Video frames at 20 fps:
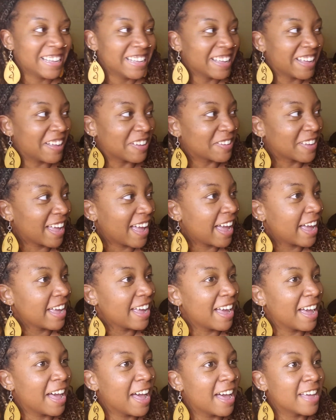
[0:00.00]
Okay,
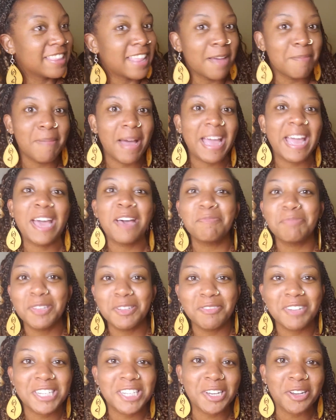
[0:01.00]
that might help you
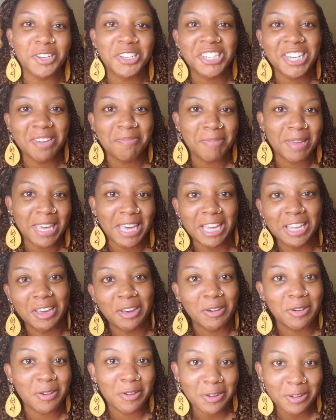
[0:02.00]
with your shimmy and
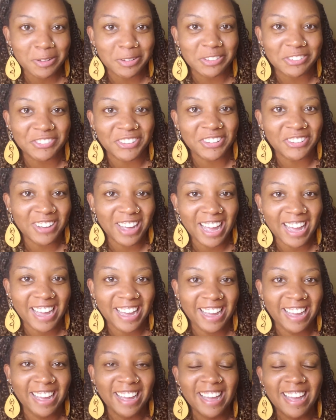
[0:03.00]
your groove.
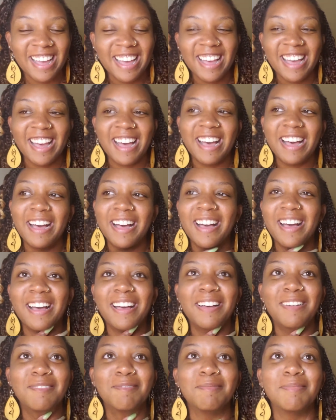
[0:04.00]
Okay.
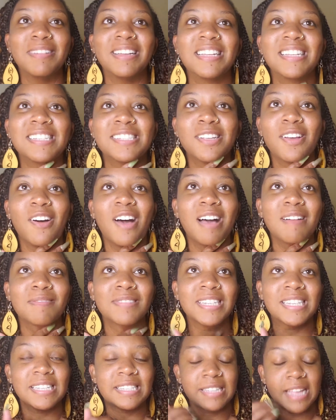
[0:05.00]
So I'm
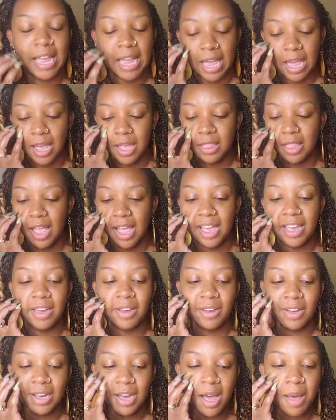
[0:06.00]
just saying,
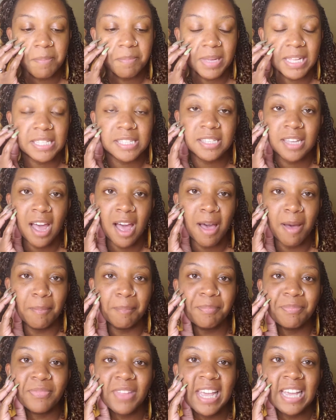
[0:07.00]
like, come means
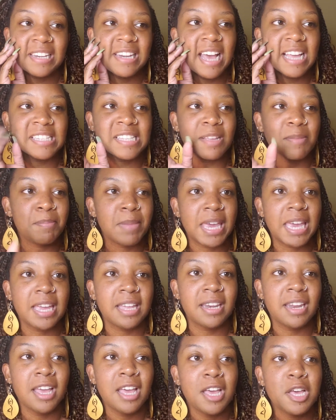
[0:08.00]
come. It doesn't
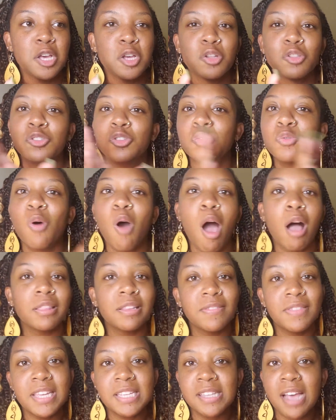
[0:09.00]
mean do all
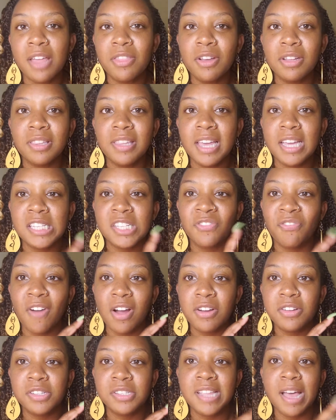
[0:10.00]
of these other things
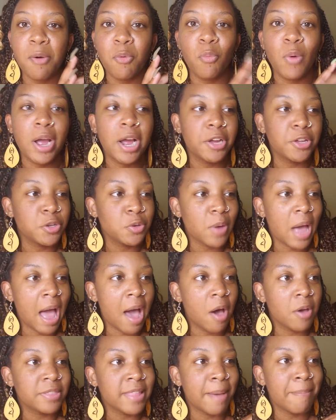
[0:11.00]
first that wear you
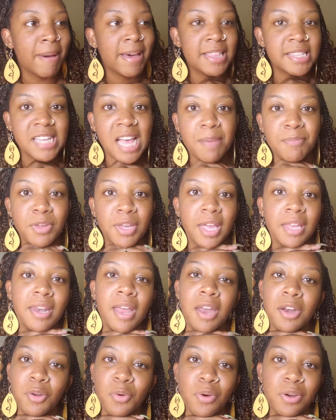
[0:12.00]
out, that by the time you get
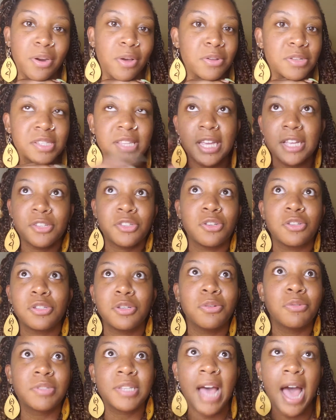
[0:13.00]
done doing those things, you're
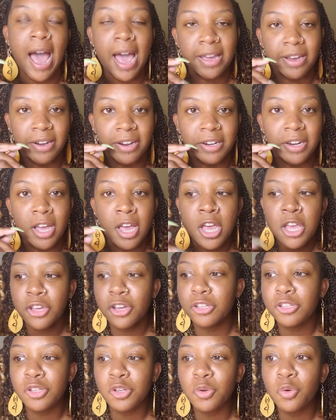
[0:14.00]
too tired,
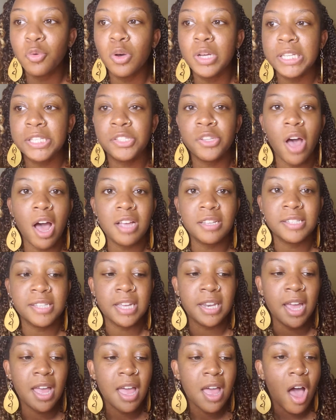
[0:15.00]
you're too
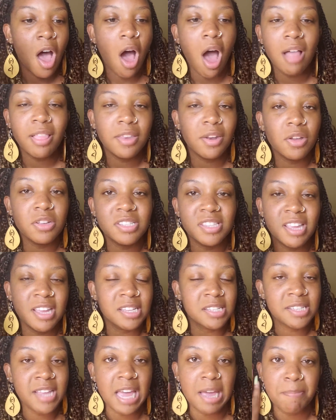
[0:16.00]
exhausted. All of those
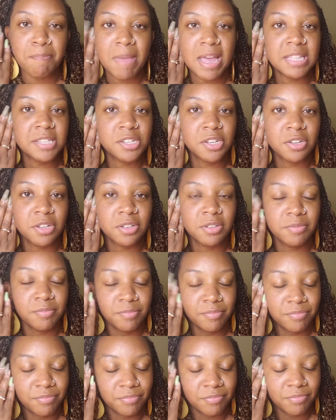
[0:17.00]
things take mental,
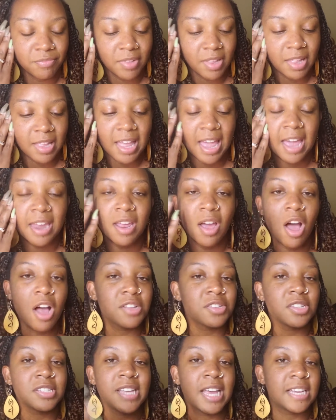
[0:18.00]
and it
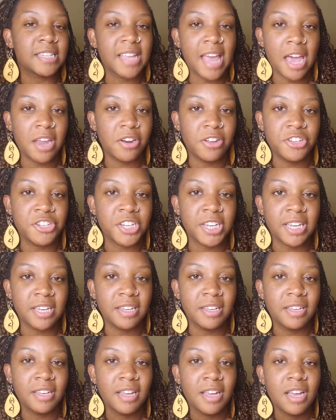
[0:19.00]
also takes energy.
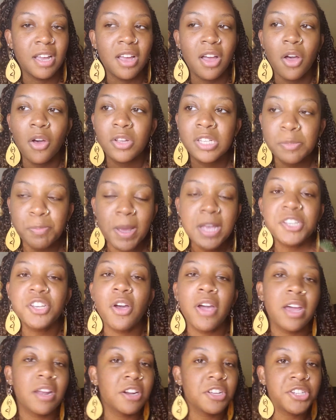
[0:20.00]
Spend your
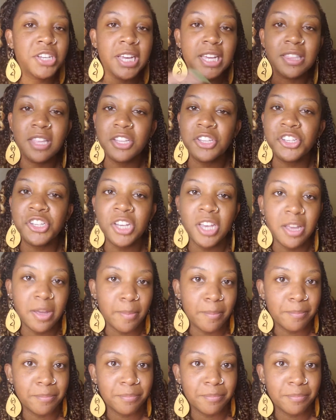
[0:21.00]
energy in the gym.